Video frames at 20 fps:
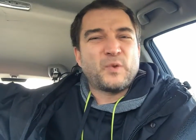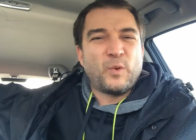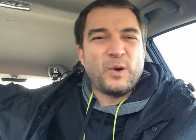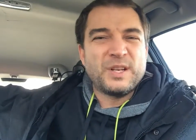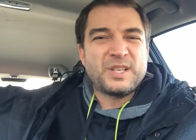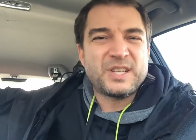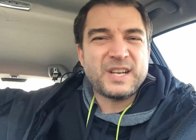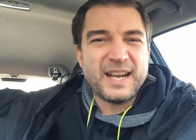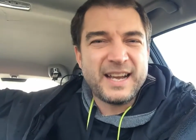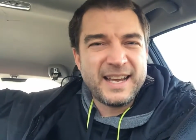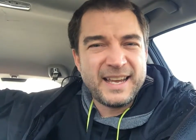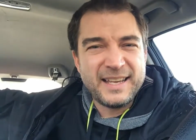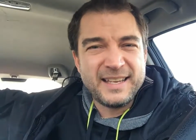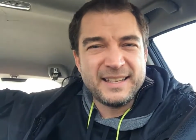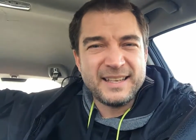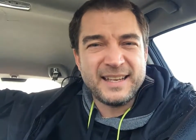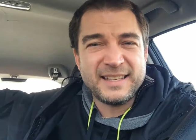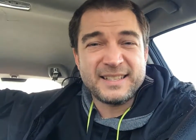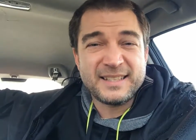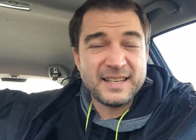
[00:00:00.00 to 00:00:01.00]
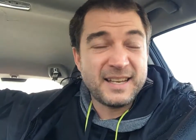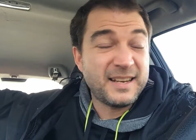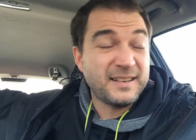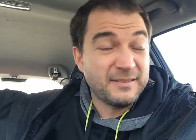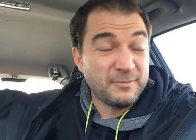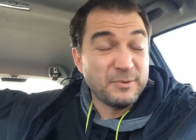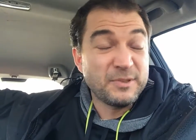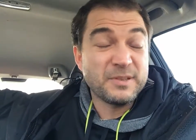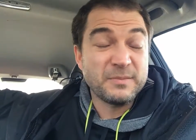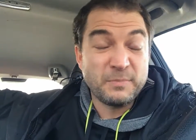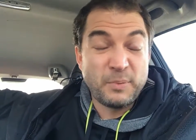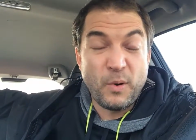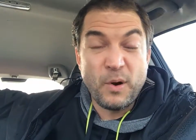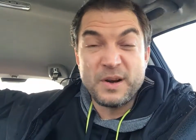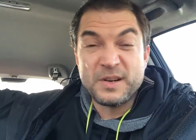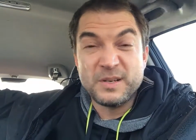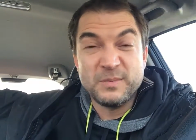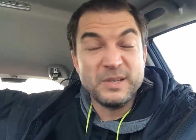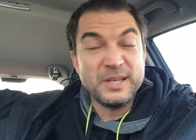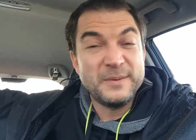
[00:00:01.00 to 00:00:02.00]
which I said was
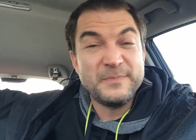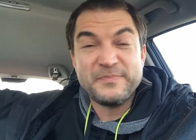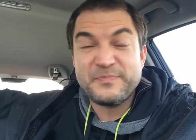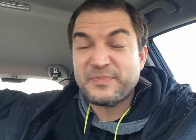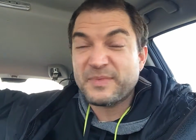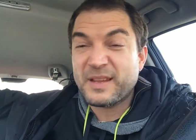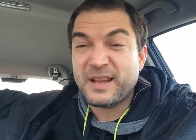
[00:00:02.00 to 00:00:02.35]
important to me,